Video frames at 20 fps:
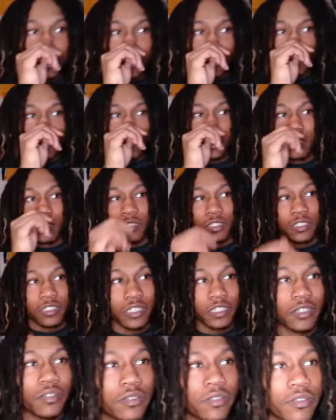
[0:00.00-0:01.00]
We already
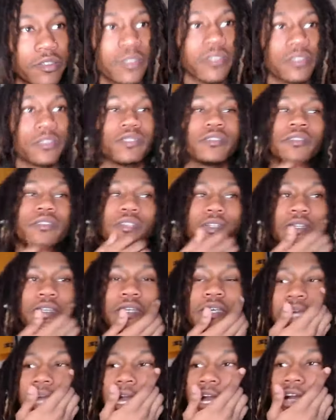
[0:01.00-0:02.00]
know
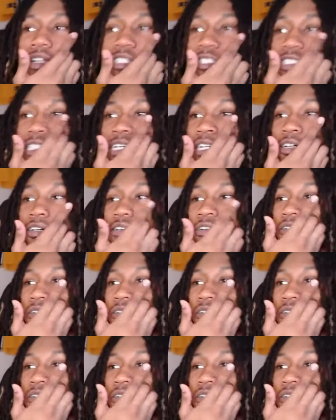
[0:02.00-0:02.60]
how this go.